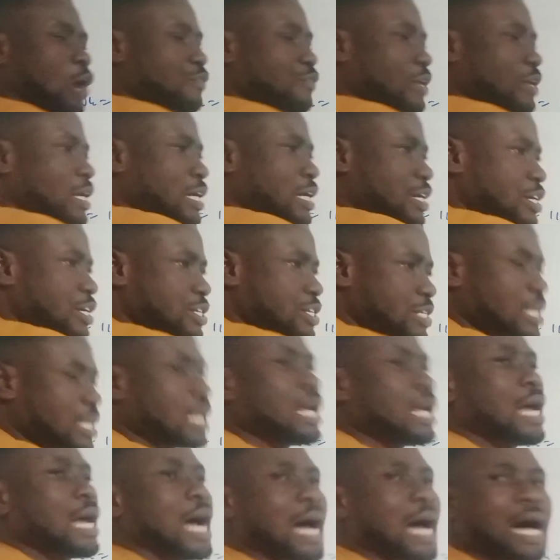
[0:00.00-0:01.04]
of increasing
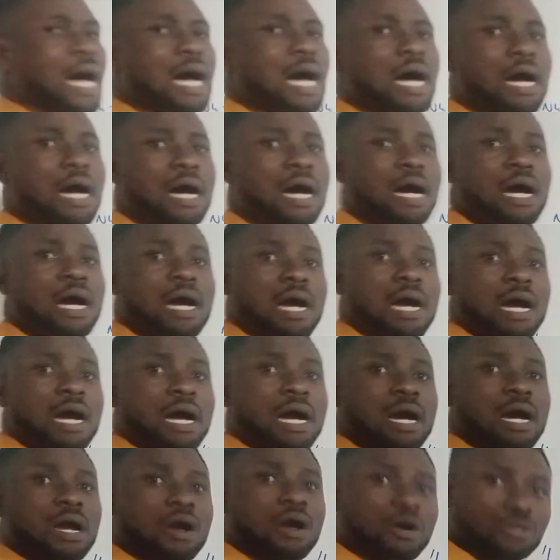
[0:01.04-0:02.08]

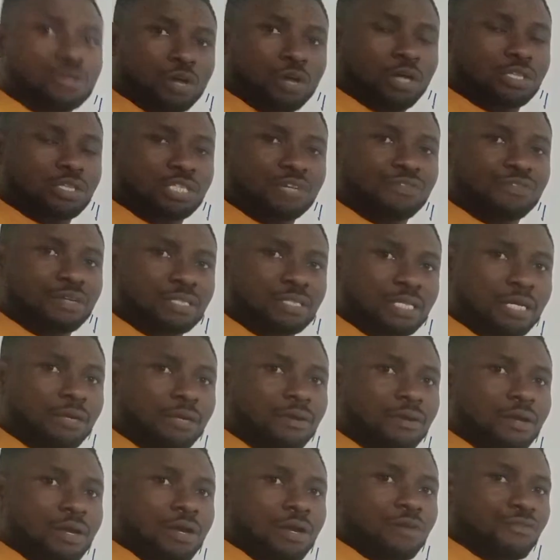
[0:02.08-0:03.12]
conductivity.
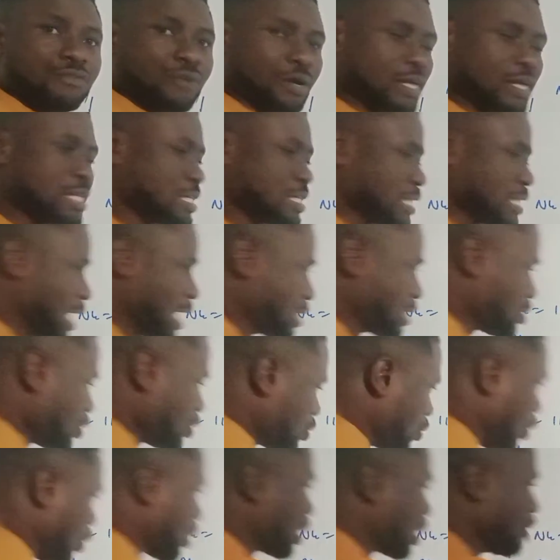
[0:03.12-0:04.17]
For instance,
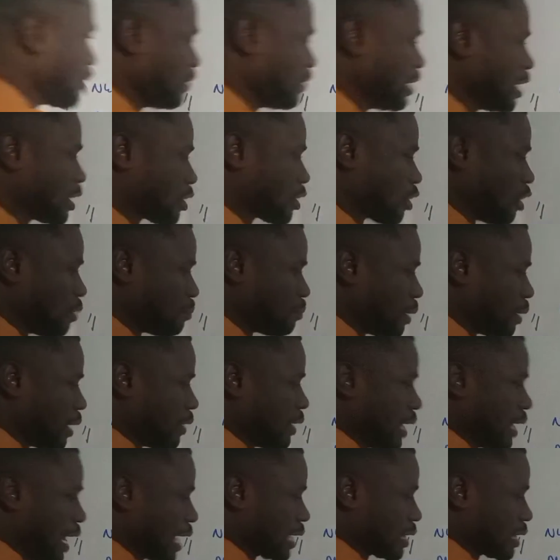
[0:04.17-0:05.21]
you're given a
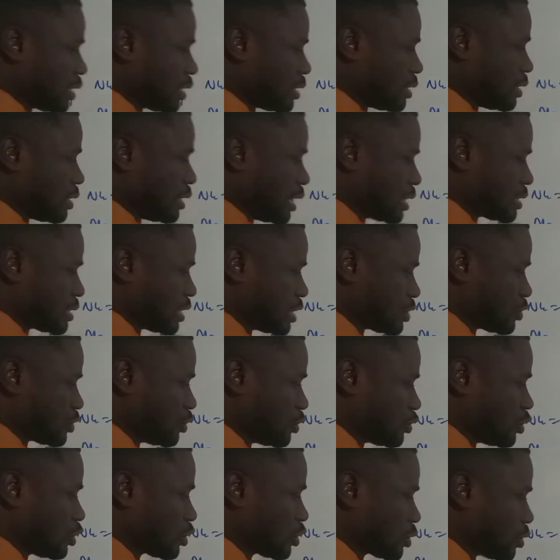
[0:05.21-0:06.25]
compound like, let's say,
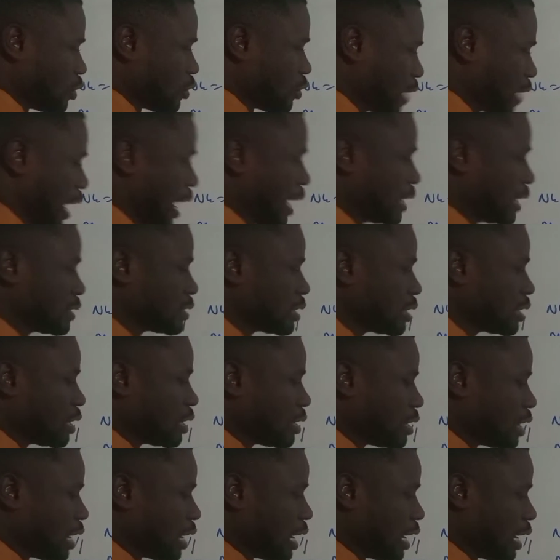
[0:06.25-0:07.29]
sodium chloride,
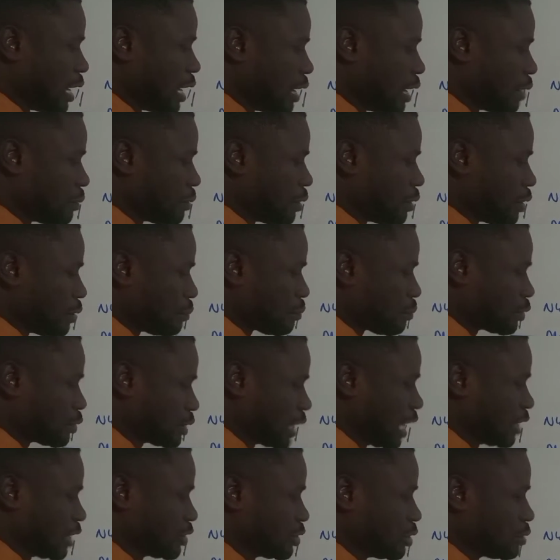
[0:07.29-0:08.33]

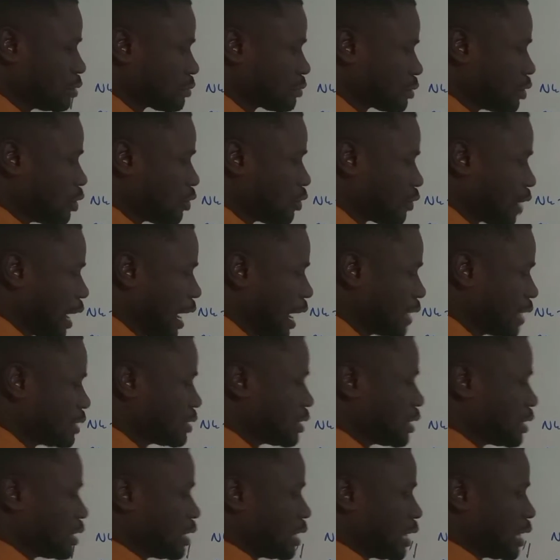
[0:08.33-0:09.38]
potassium
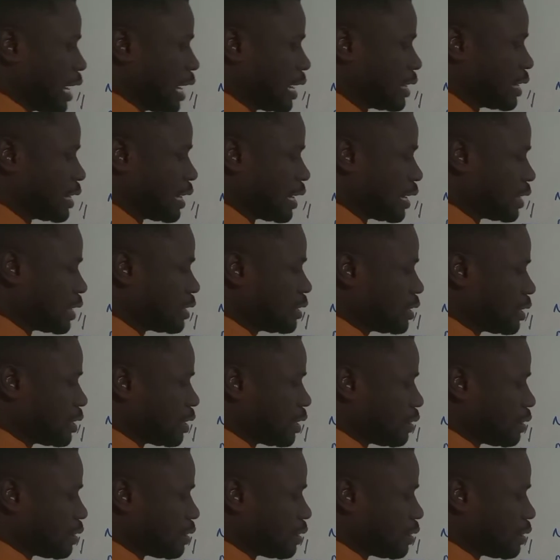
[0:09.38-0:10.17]
chloride, and then